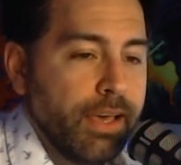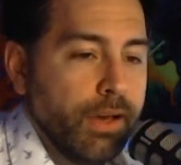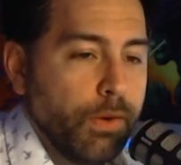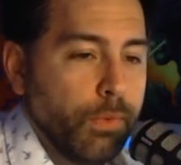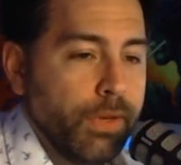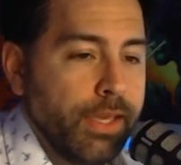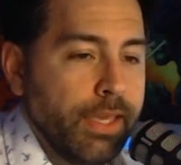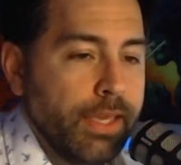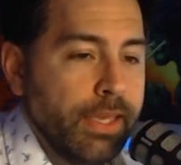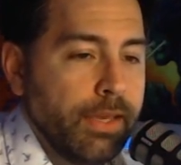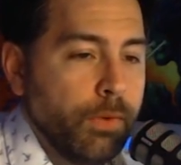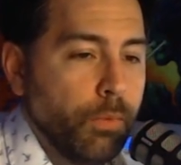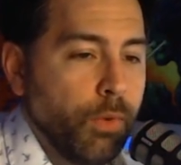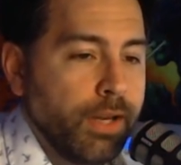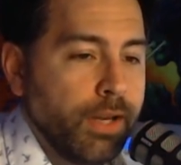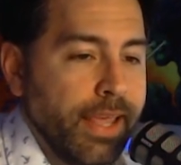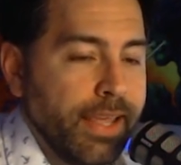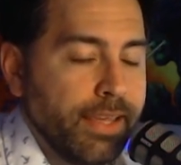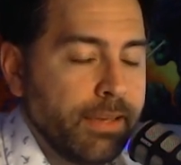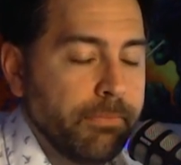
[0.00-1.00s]
we
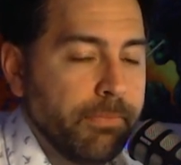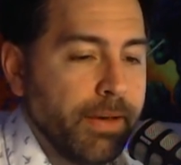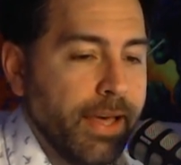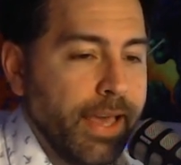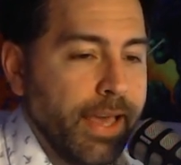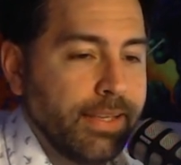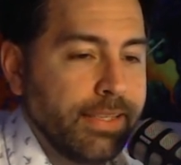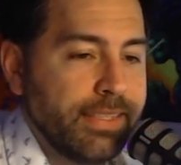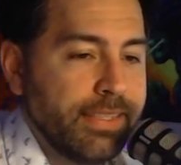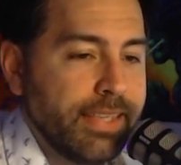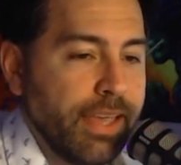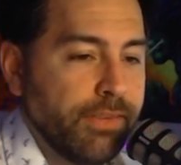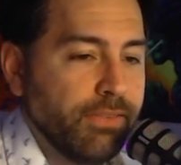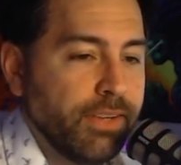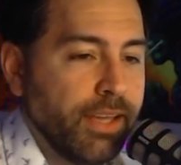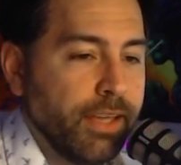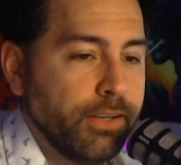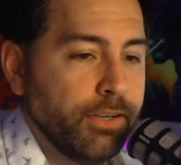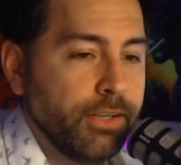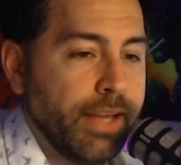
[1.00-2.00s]
won a combined
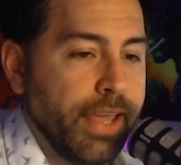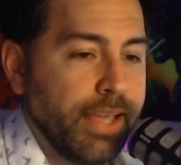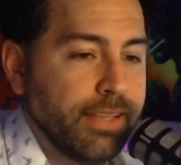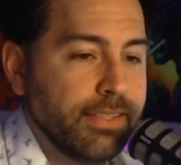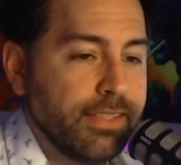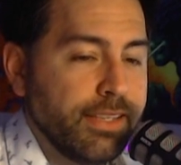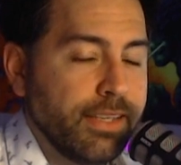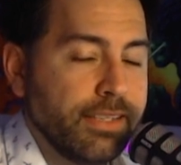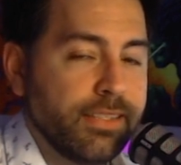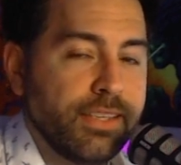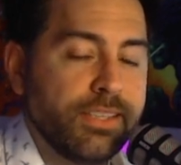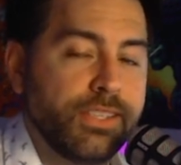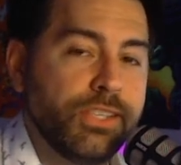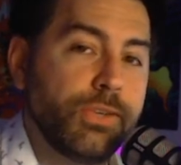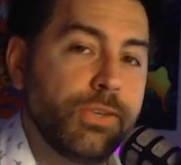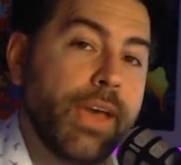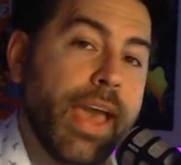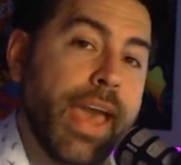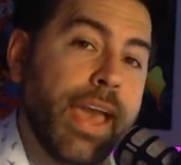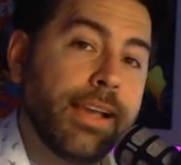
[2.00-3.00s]

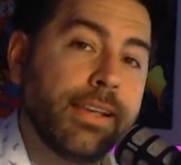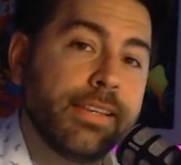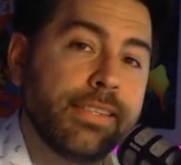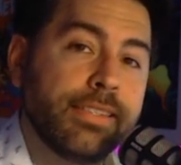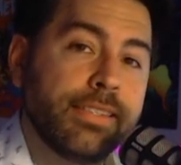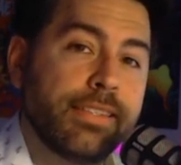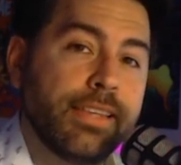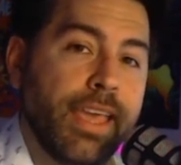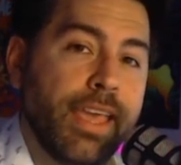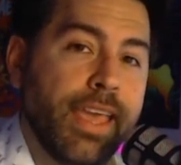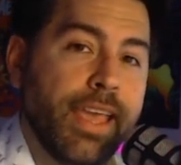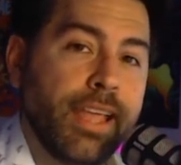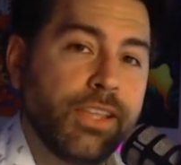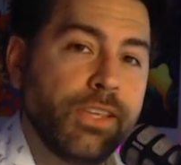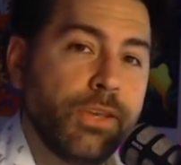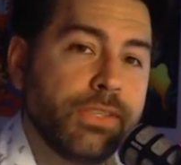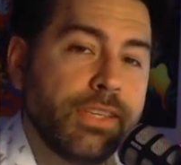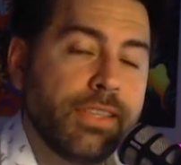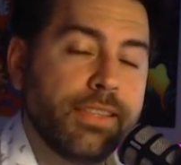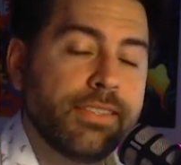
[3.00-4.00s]
762x and
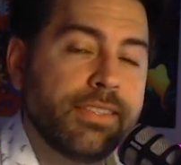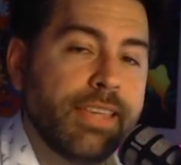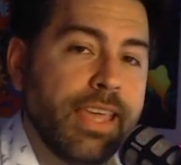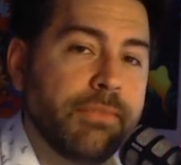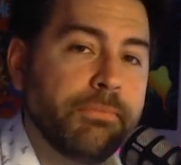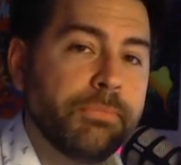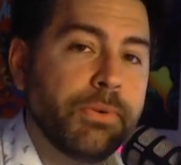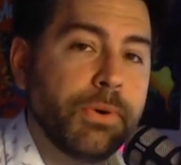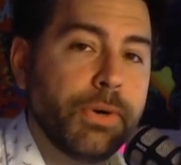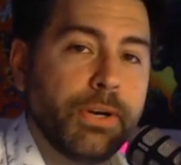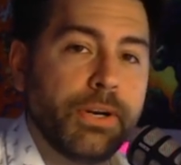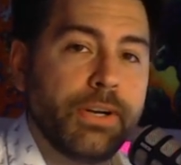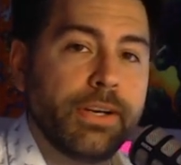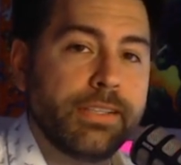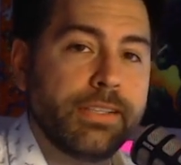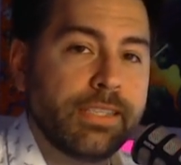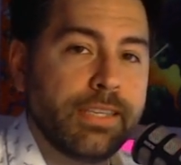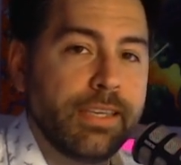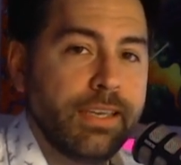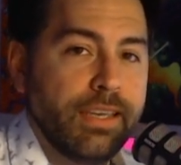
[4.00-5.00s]
using the same
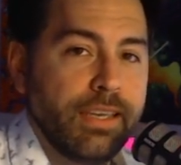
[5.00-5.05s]
boards,